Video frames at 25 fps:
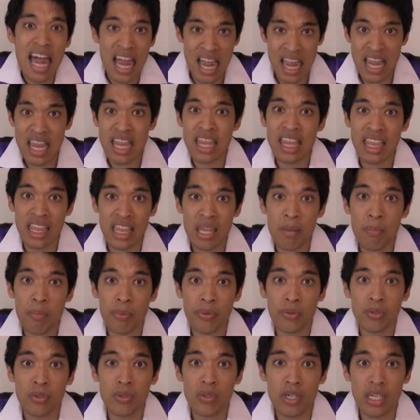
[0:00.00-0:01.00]
the
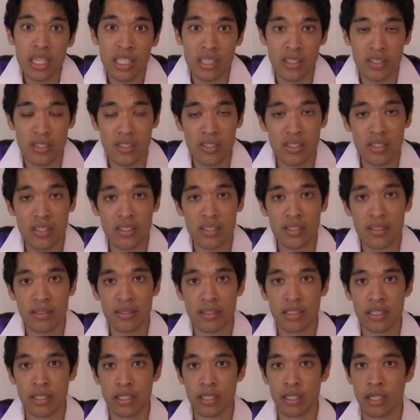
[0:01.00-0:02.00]
prince.
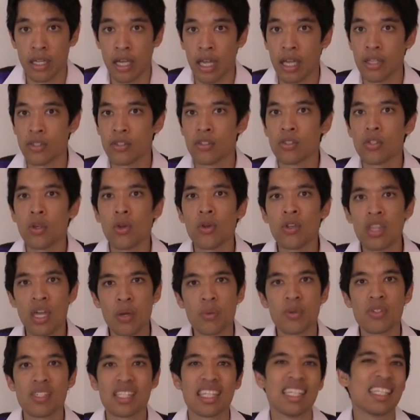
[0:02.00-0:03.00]
And so there
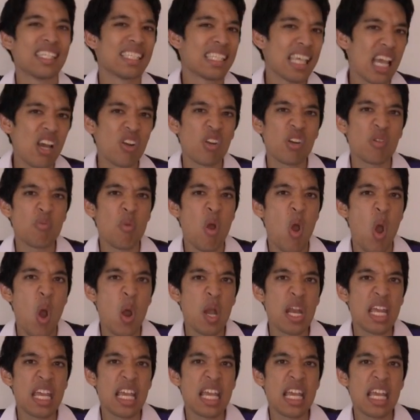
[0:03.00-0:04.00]
was the
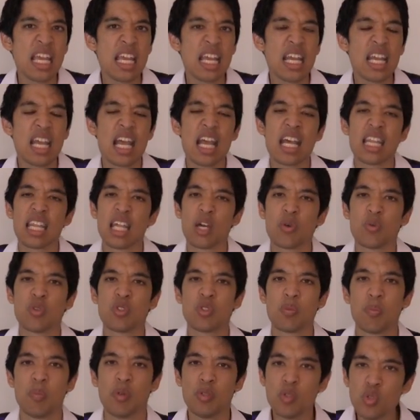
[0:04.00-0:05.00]
ceremony, there
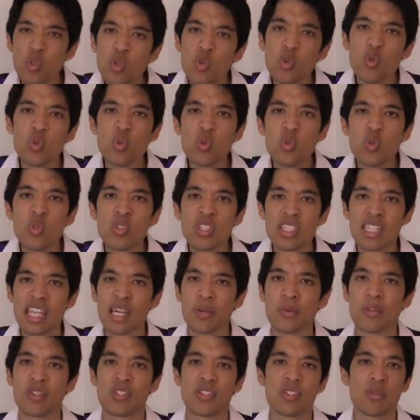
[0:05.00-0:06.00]
was balloons, there
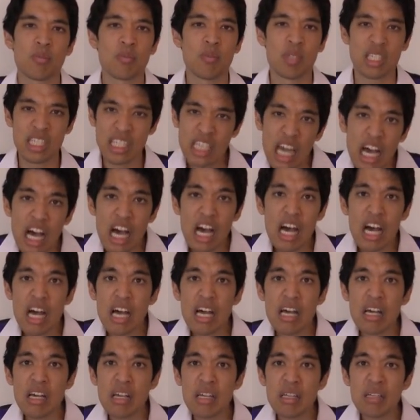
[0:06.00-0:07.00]
was some
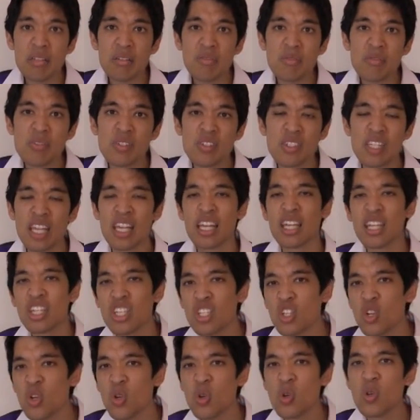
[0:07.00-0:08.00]
doves,
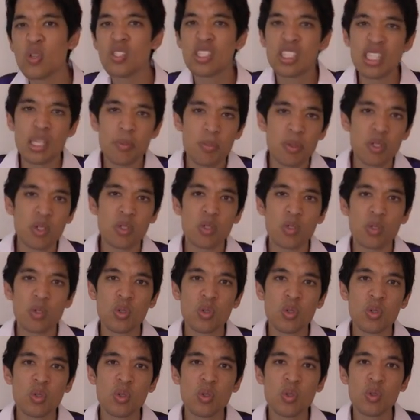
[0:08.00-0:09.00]

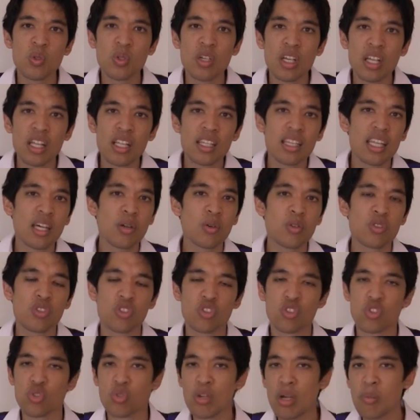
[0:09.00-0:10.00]
typical, there was
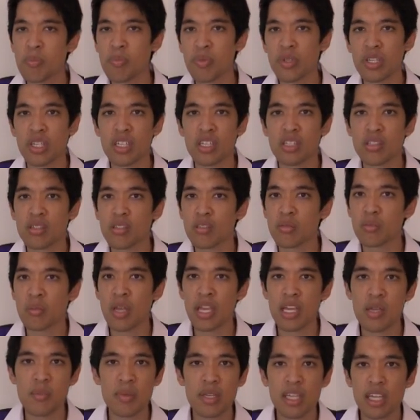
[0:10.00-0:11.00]
a trumpet,
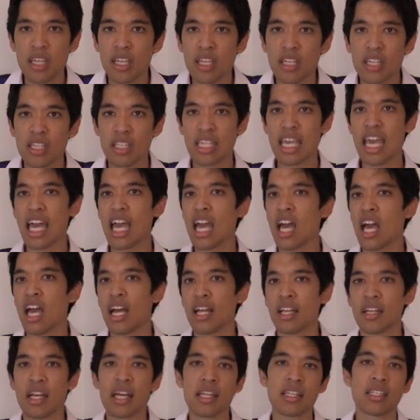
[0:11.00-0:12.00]
maybe,
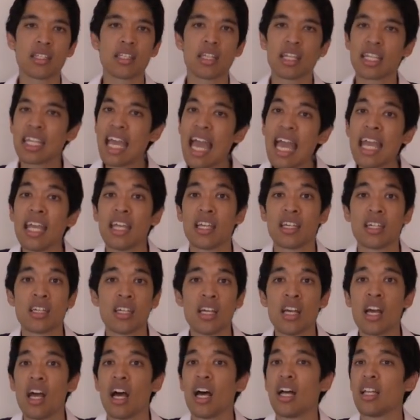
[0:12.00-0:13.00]
and a cake,
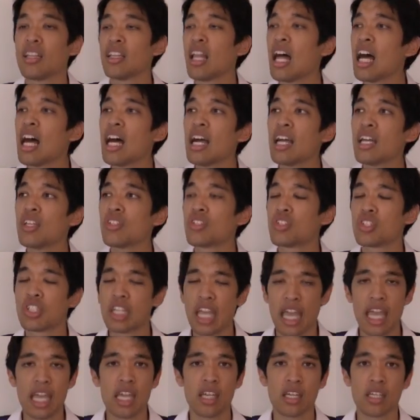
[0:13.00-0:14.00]
a large
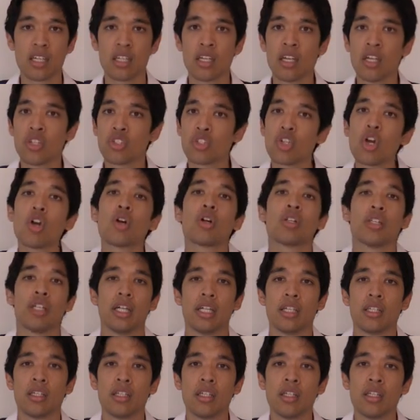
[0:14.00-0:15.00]
cake,
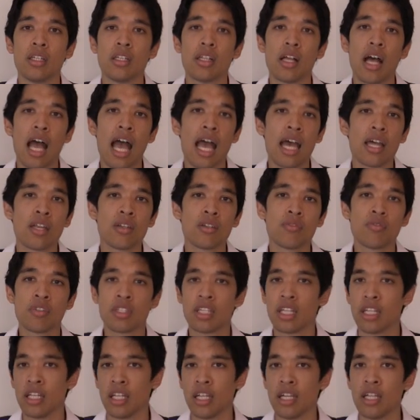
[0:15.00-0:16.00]
chocolate and
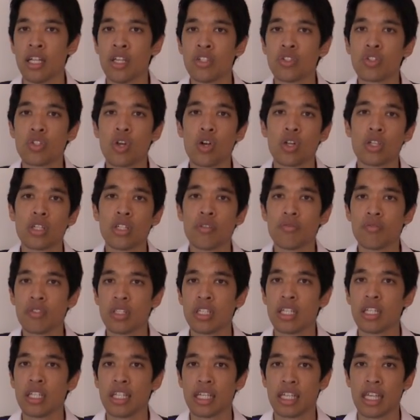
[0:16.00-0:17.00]
vanilla. Chocolate,
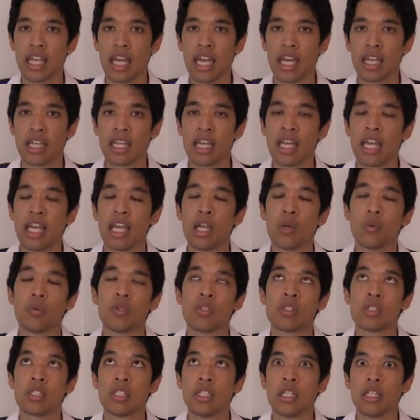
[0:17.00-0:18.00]
vanilla cake, it
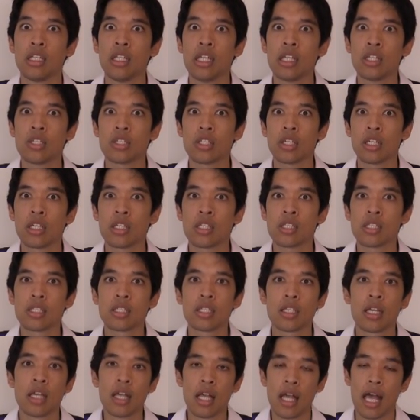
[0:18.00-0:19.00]
was
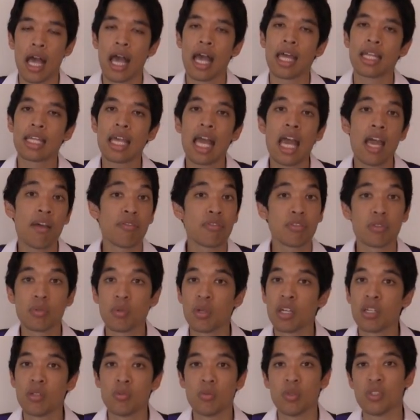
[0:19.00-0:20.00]
delicious, and
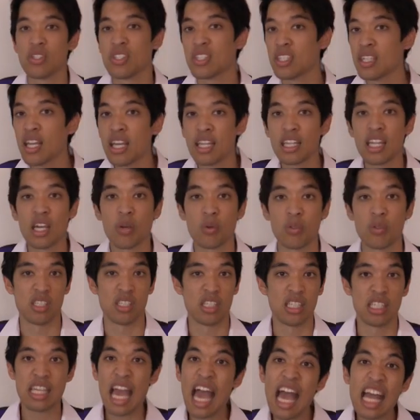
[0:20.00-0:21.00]
there
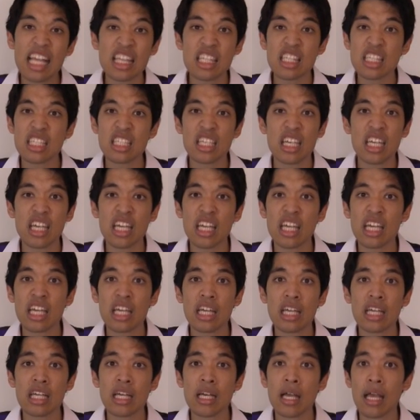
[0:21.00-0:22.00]

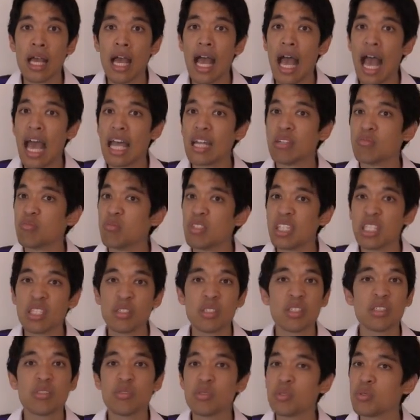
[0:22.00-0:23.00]
dancing, and
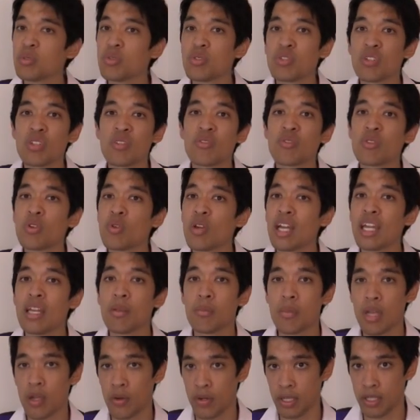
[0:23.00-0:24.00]
it was a great
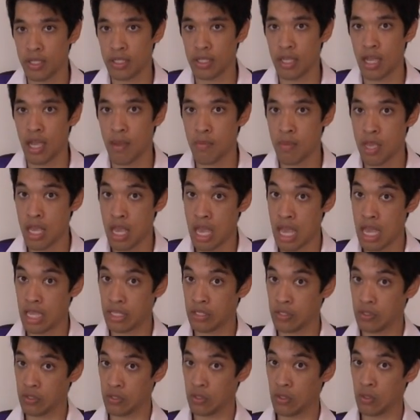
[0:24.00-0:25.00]
merry time.
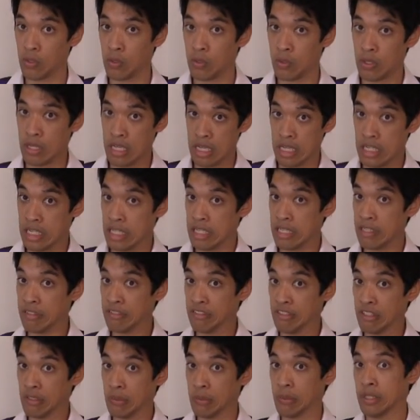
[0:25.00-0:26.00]
And so
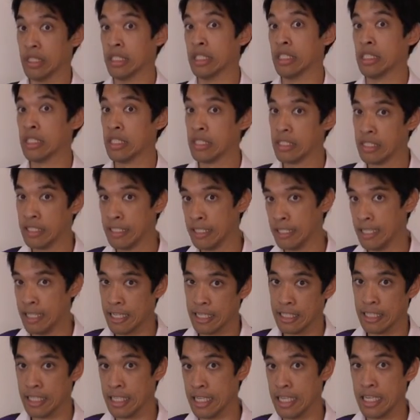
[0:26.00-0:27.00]
afterwards,
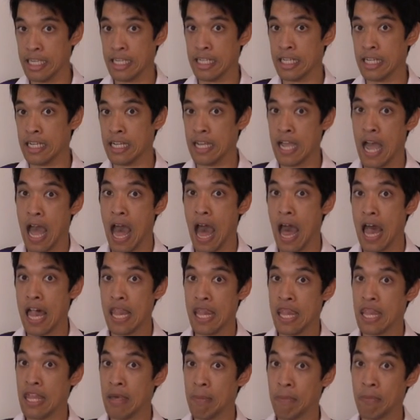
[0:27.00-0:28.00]
the
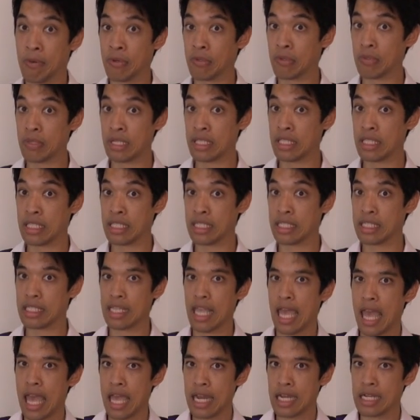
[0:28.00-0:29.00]
prince
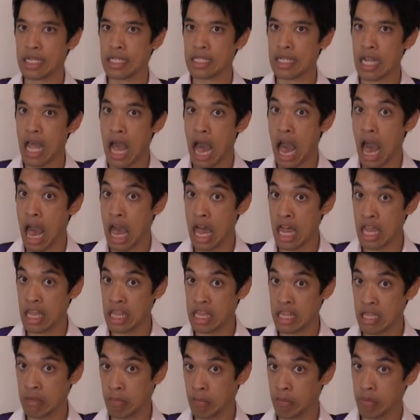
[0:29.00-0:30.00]
and
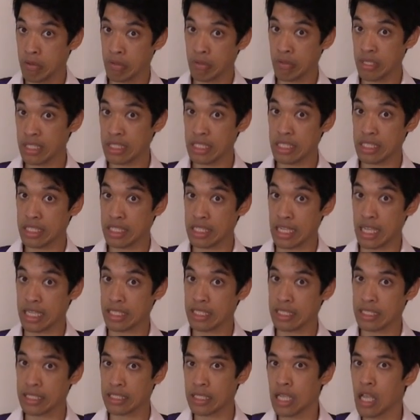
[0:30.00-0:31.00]
the
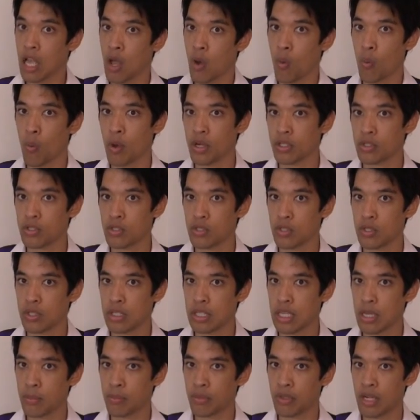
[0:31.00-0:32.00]
princess went to
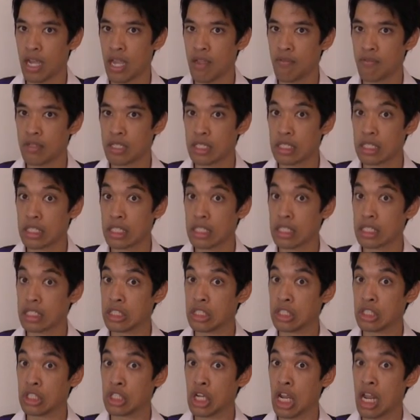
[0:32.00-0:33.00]
their private
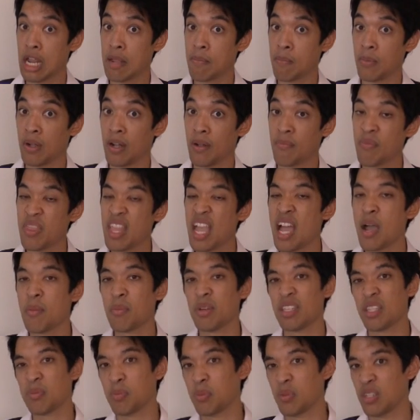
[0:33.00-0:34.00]
chamber,
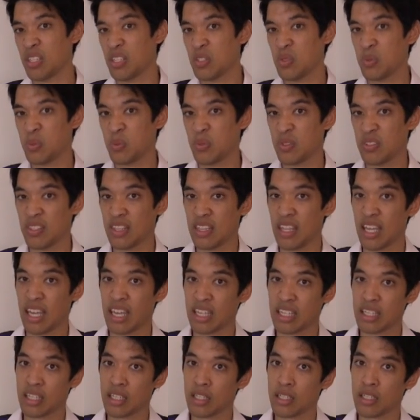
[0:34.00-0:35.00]
but the prince was
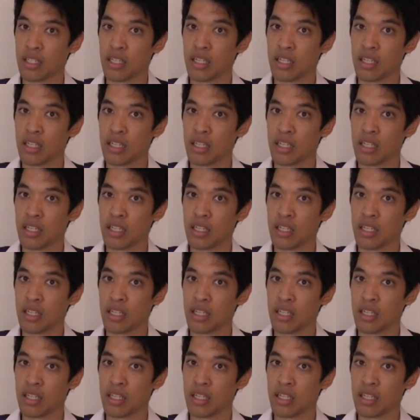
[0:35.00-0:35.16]
like,